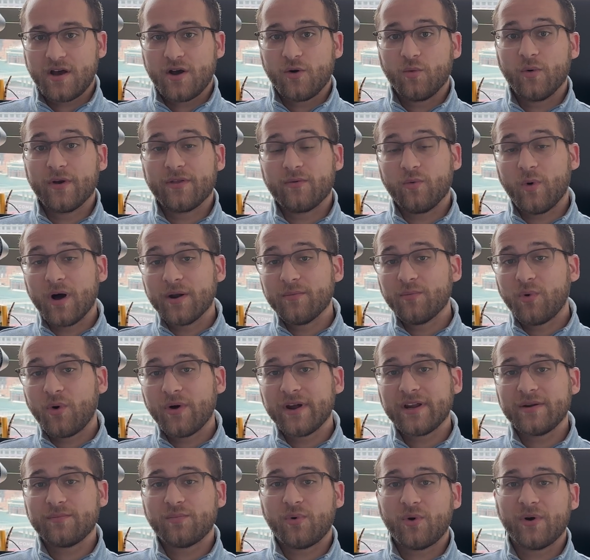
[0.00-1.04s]
with one
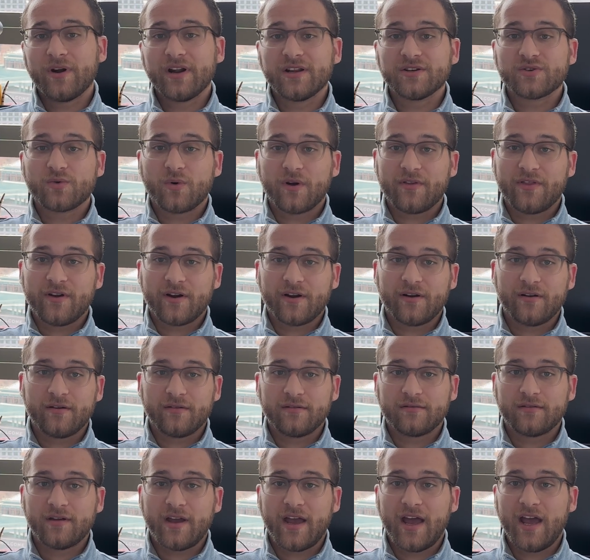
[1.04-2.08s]
point pointing toward the
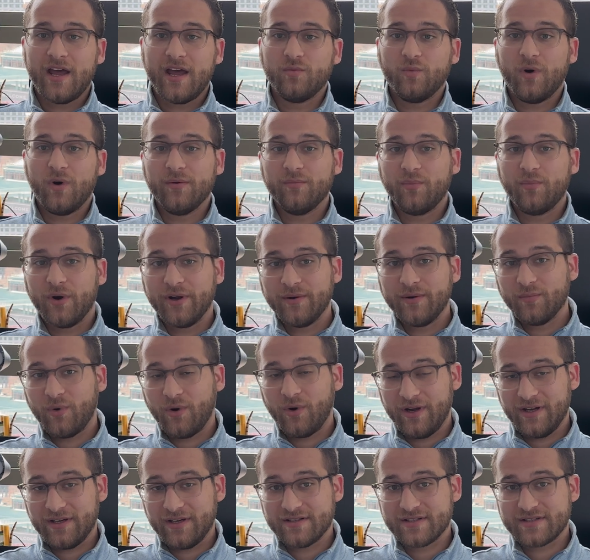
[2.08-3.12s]
Earth and one point
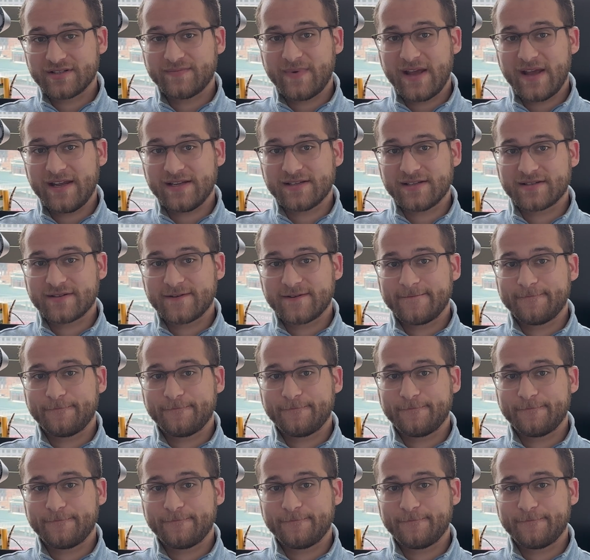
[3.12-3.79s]
pointing to space.